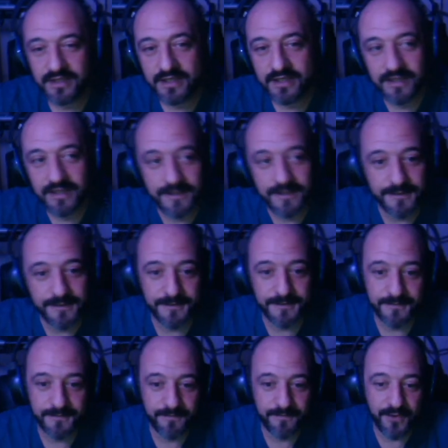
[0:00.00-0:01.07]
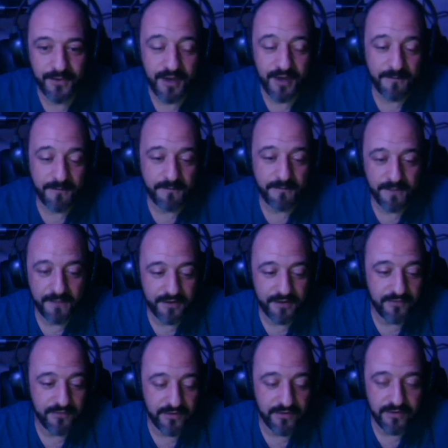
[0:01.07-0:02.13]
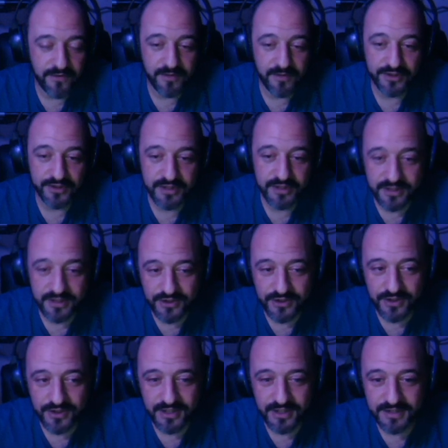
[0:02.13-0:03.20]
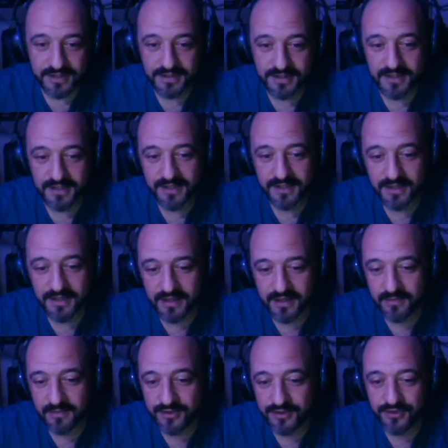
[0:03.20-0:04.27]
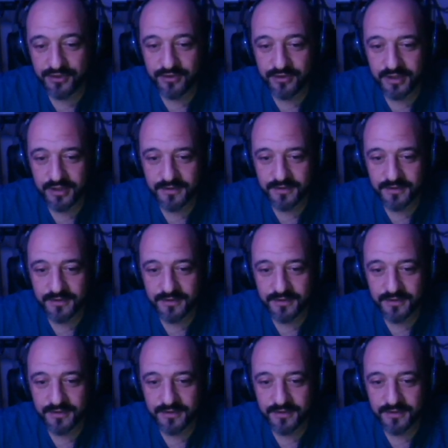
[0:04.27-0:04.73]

Okay, thank you very, very much. This is Johnny S, and I bid you good night.